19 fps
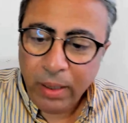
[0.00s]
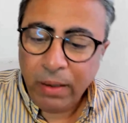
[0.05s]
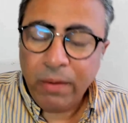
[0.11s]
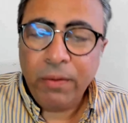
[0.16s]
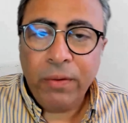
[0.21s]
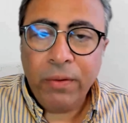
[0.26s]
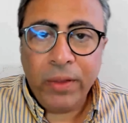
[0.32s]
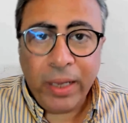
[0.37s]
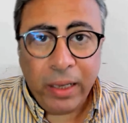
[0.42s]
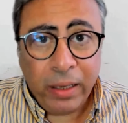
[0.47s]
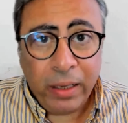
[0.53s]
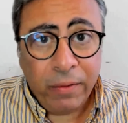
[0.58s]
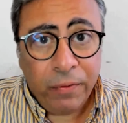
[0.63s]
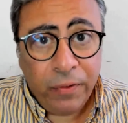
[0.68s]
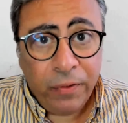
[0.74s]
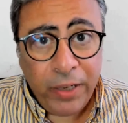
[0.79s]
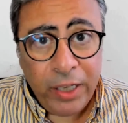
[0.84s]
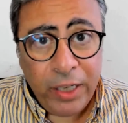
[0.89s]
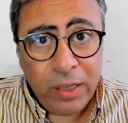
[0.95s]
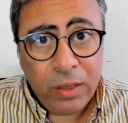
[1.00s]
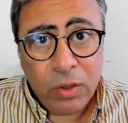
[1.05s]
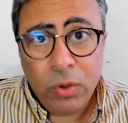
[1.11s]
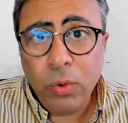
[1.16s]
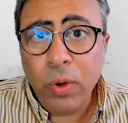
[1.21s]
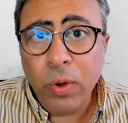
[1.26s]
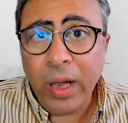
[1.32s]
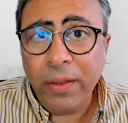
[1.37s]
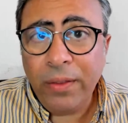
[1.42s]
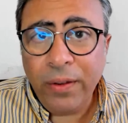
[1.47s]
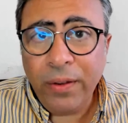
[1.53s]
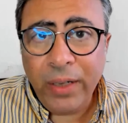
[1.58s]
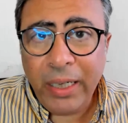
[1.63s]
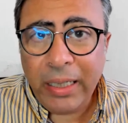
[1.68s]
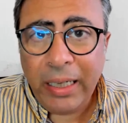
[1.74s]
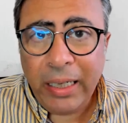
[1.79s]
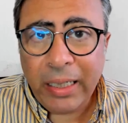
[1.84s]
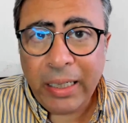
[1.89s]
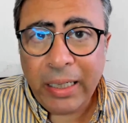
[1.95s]
the phase 2 and 3
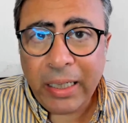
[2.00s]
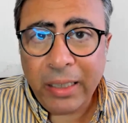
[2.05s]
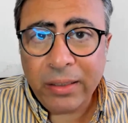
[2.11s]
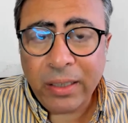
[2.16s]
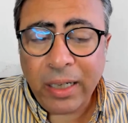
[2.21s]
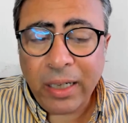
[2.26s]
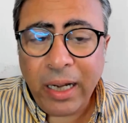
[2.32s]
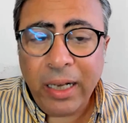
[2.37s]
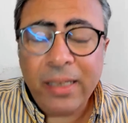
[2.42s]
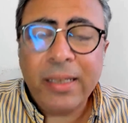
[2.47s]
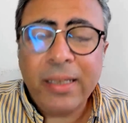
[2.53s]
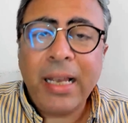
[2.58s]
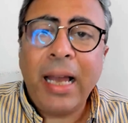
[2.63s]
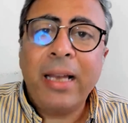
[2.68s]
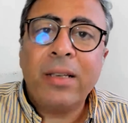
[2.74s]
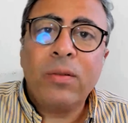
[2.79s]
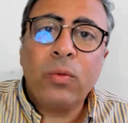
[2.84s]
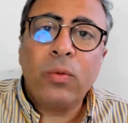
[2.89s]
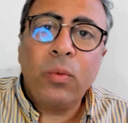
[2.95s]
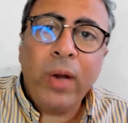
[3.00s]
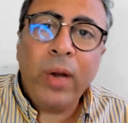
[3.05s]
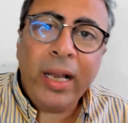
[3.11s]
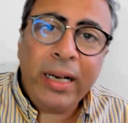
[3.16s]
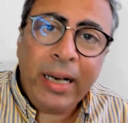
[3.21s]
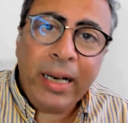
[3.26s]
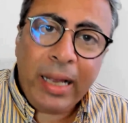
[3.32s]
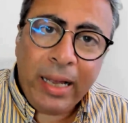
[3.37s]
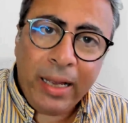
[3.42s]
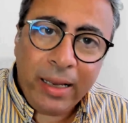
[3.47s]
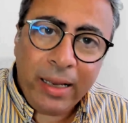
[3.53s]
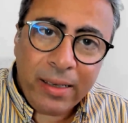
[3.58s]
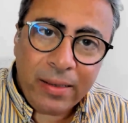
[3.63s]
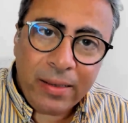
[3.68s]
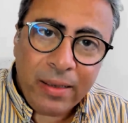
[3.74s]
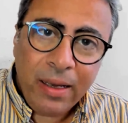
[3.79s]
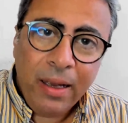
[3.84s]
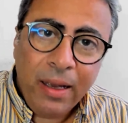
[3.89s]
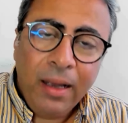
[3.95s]
clinical trials as well as
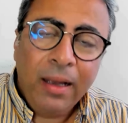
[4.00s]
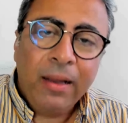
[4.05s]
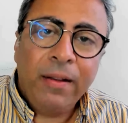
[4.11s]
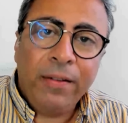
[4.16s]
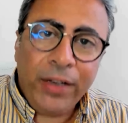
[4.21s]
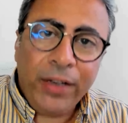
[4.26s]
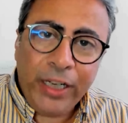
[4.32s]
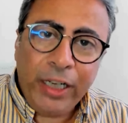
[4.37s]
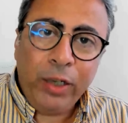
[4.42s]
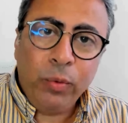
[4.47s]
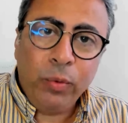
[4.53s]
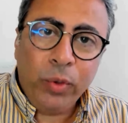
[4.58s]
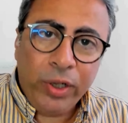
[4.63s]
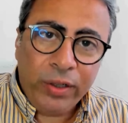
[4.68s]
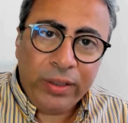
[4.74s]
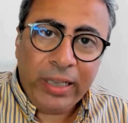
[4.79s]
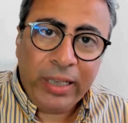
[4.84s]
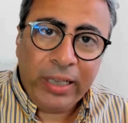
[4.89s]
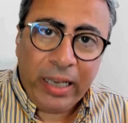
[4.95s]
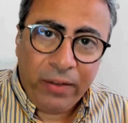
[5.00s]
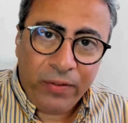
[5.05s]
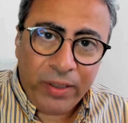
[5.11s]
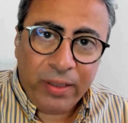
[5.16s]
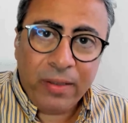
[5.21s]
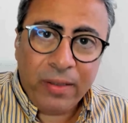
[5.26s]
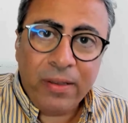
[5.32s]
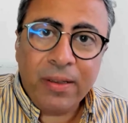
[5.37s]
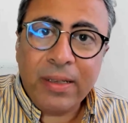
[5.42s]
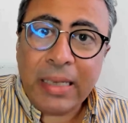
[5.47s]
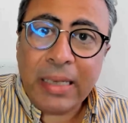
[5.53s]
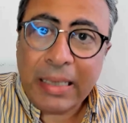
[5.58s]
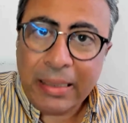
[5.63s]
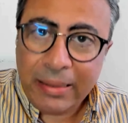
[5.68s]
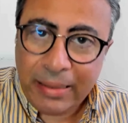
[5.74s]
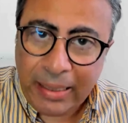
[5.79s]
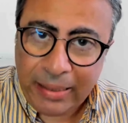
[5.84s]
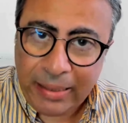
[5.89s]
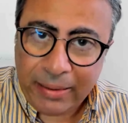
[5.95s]
real world evidence
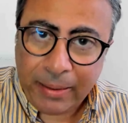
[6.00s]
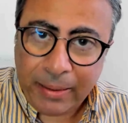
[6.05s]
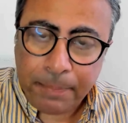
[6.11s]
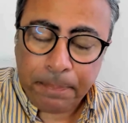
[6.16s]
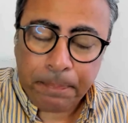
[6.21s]
data.